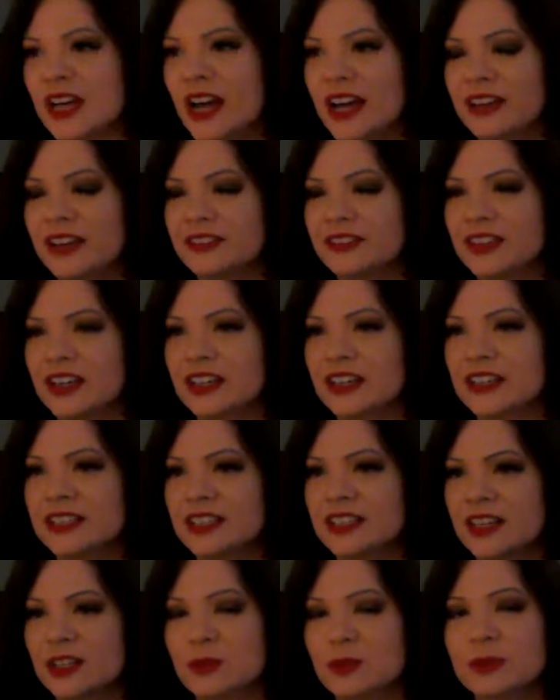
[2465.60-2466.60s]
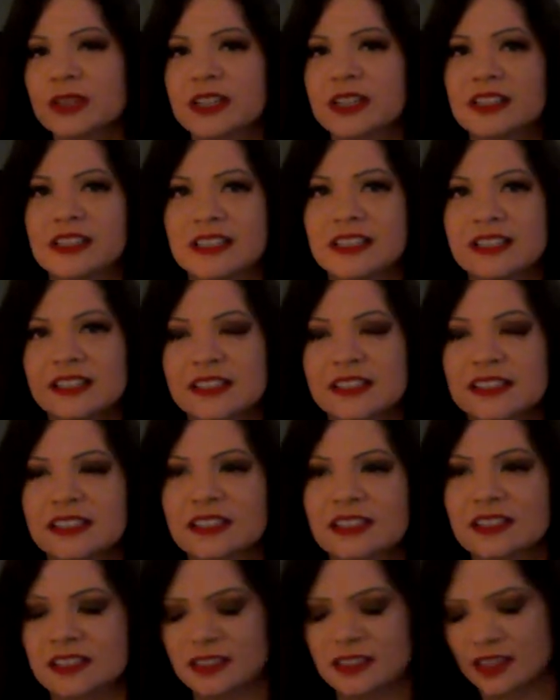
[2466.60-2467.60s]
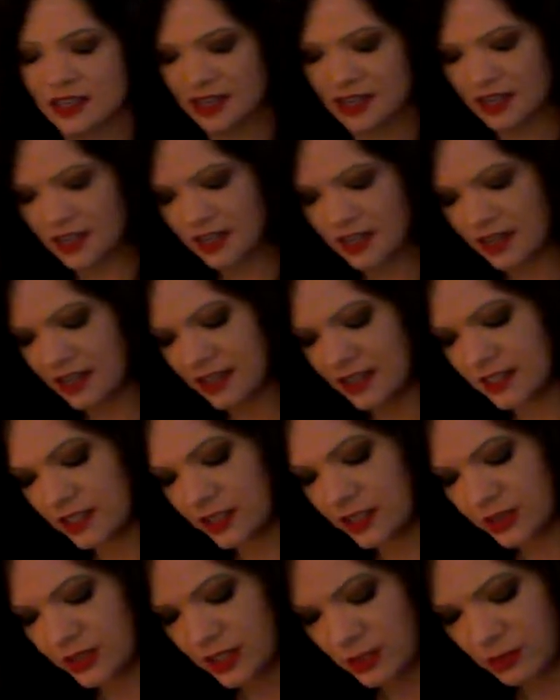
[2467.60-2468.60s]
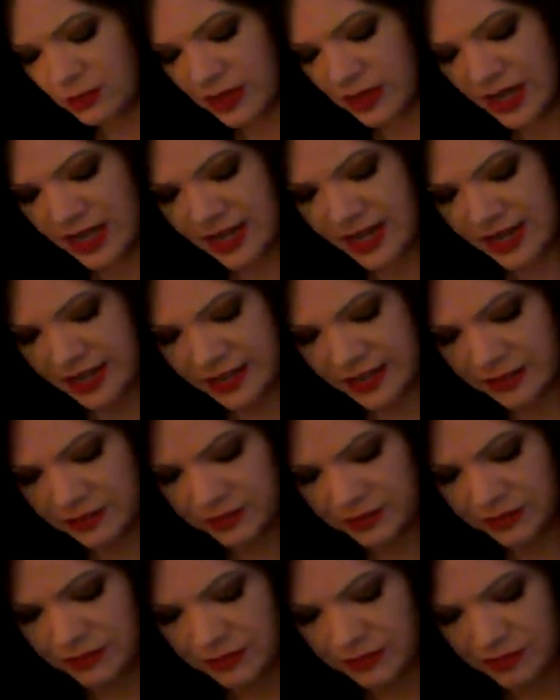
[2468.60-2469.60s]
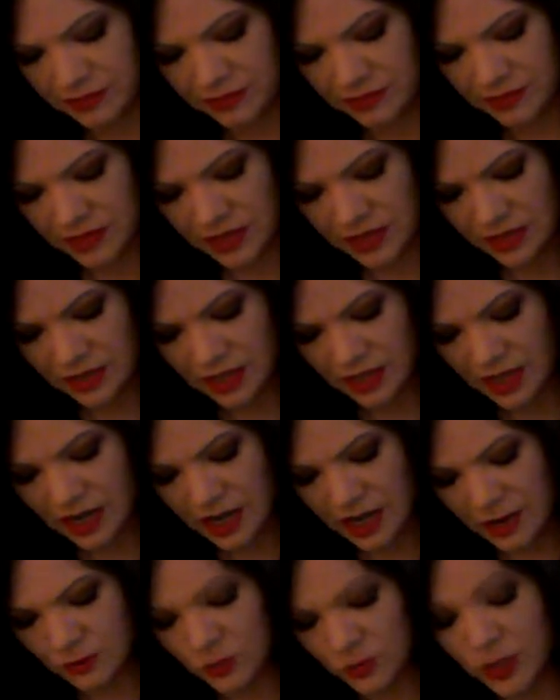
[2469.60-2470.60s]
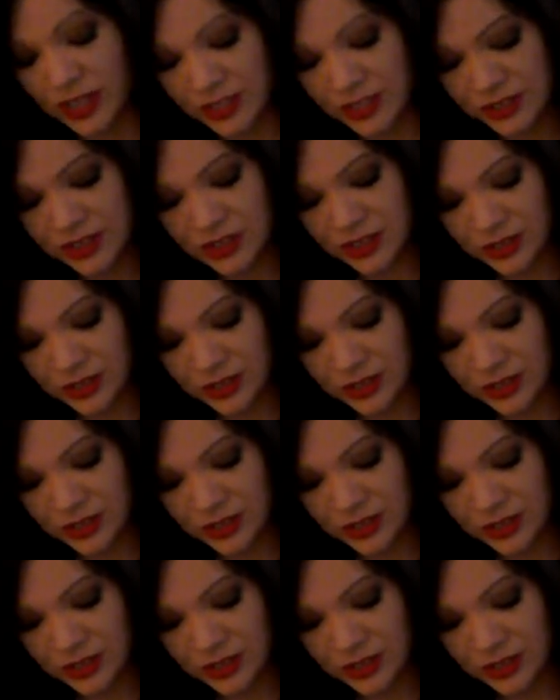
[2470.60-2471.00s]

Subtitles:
I've got a ton of playlists, including by when I used to do